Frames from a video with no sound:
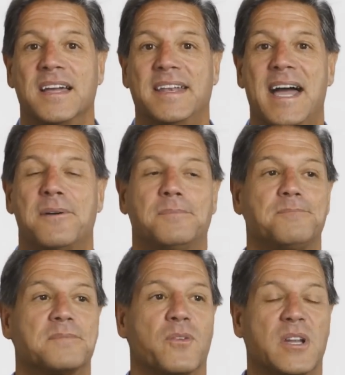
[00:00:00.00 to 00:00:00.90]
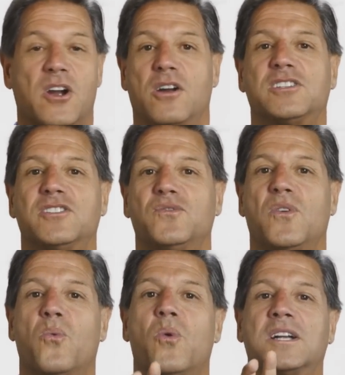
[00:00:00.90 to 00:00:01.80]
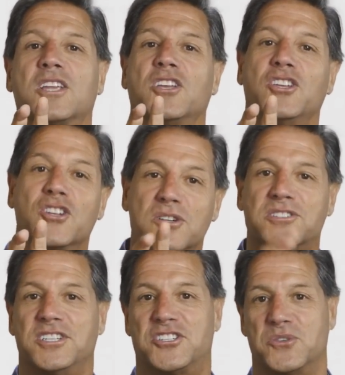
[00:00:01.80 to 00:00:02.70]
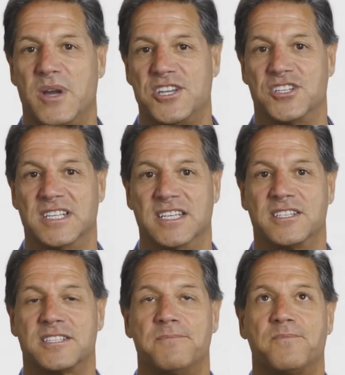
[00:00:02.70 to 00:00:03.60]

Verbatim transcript: Now, regardless of what your situation is,